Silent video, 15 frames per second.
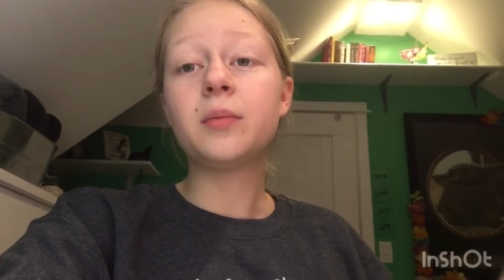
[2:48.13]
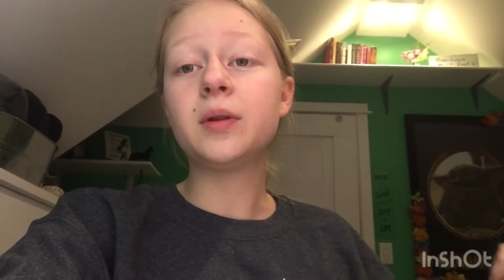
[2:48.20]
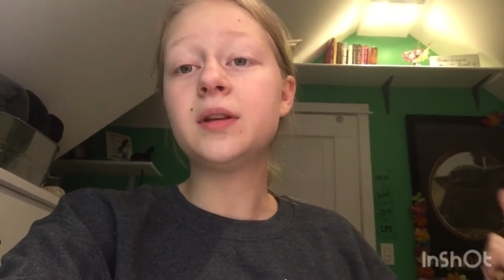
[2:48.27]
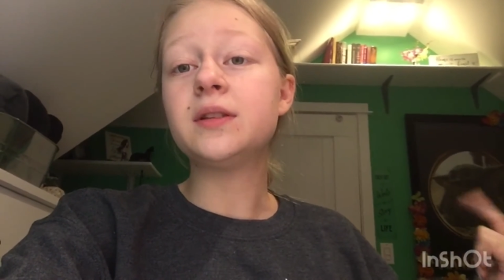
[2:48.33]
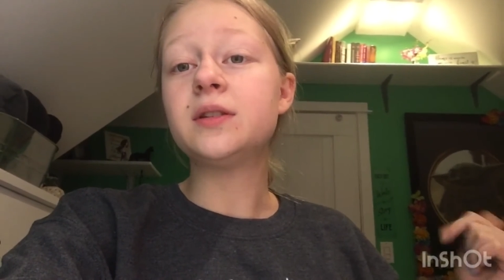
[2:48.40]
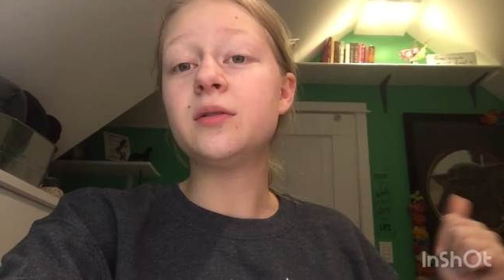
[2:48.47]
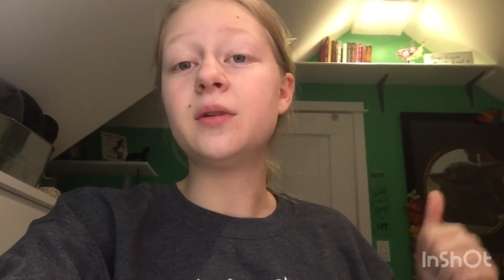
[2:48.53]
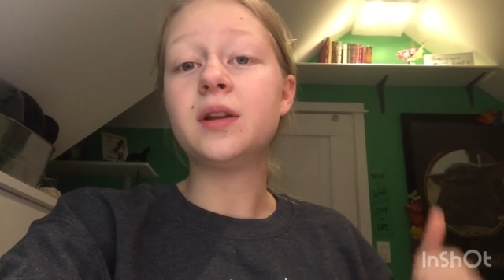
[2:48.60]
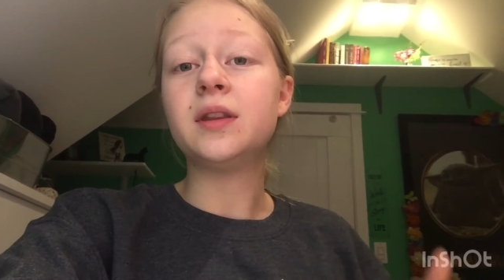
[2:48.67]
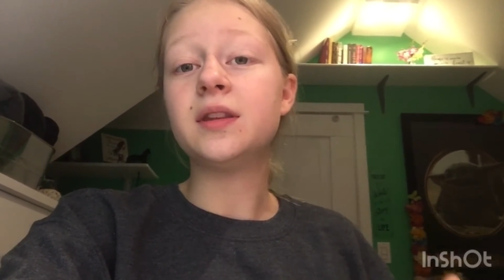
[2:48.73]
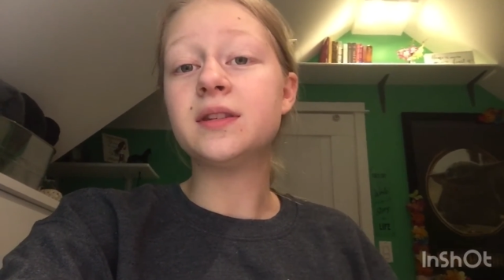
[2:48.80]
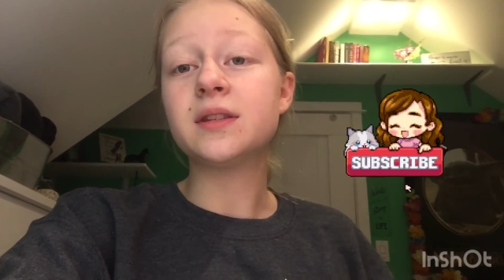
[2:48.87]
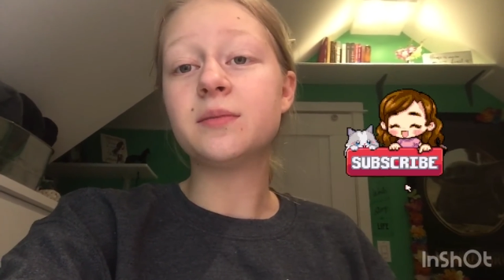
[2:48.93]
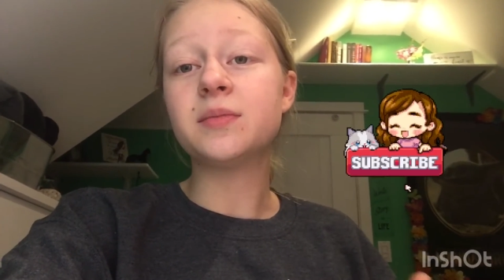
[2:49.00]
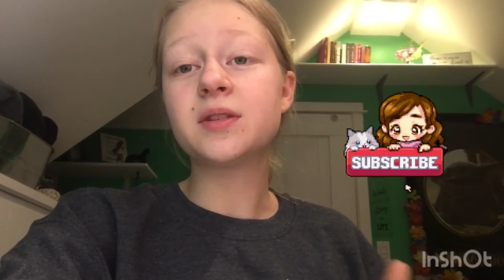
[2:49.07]
Please do hit
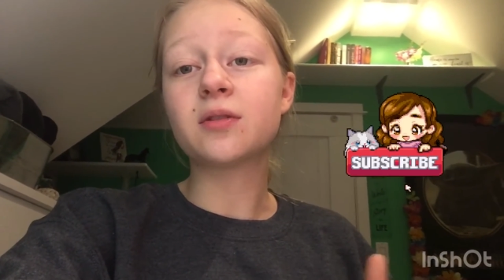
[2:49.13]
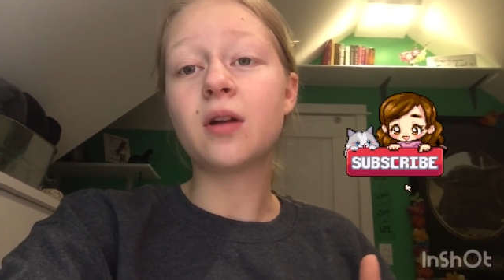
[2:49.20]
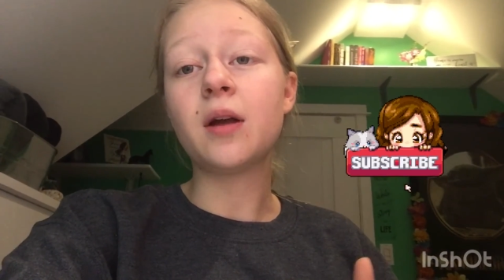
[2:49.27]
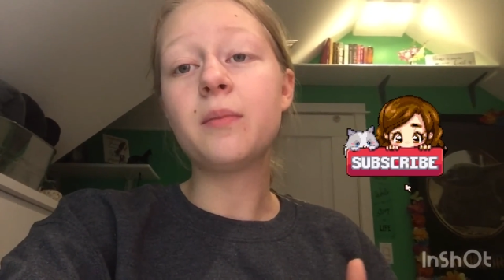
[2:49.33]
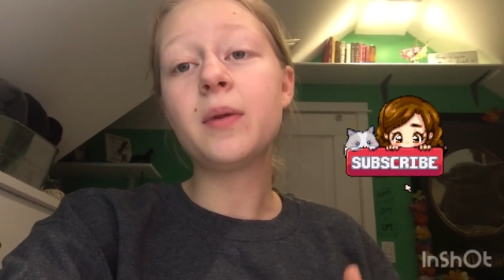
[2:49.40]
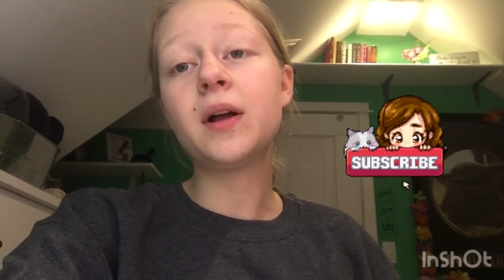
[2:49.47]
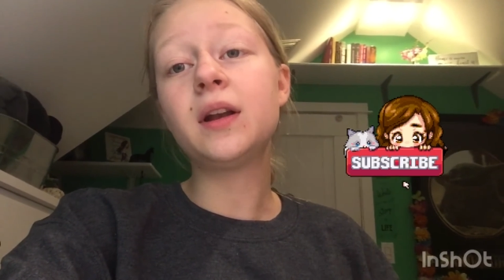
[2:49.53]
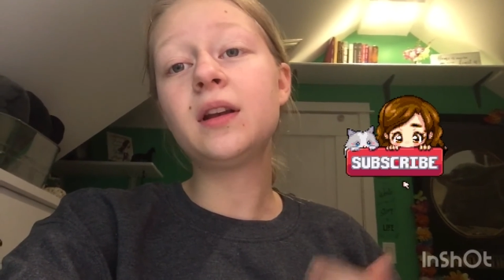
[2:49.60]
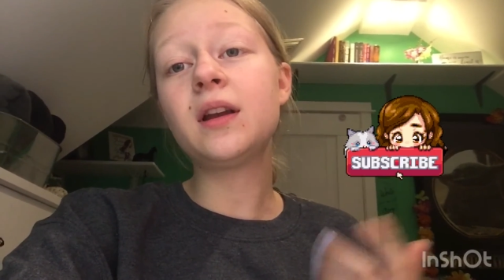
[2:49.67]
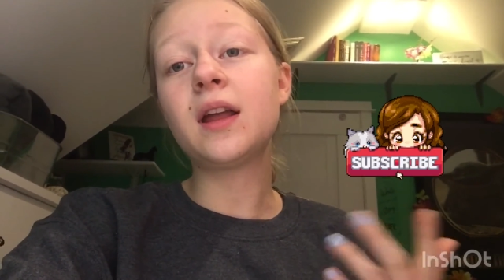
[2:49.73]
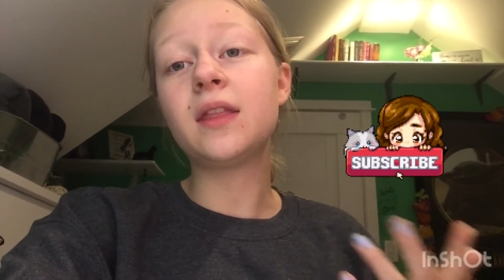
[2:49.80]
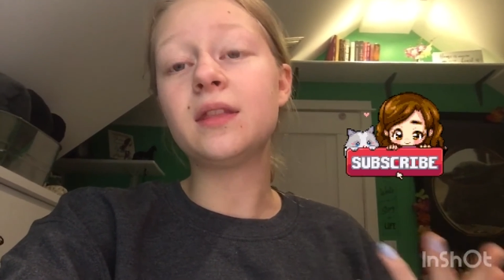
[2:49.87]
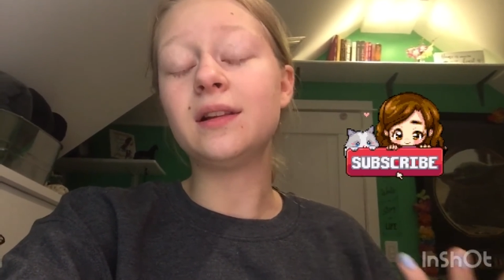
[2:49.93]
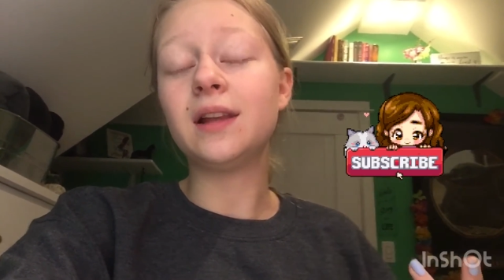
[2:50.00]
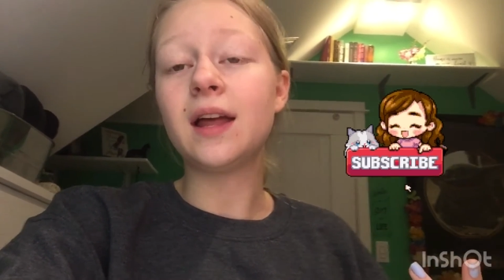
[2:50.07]
the subscribe button
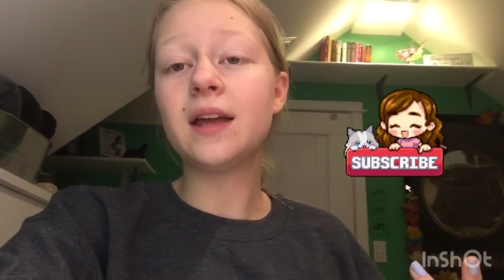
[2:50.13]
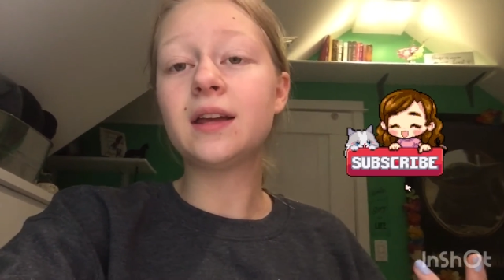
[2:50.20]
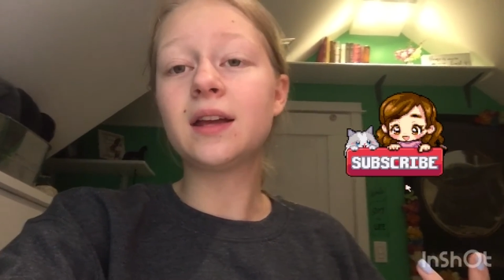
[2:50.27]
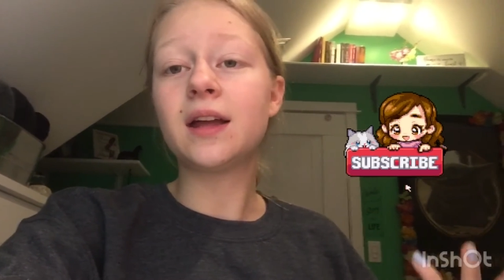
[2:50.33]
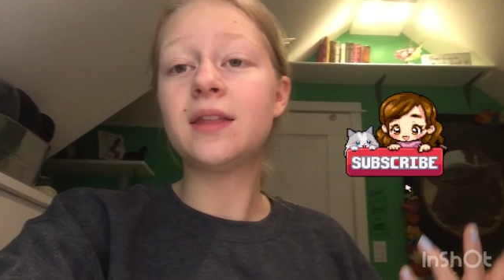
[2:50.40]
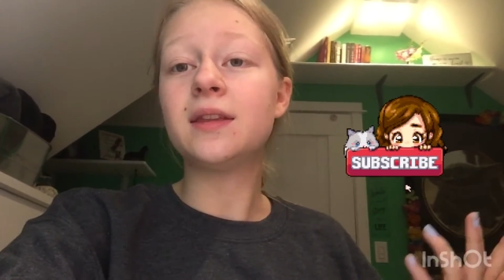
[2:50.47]
and the like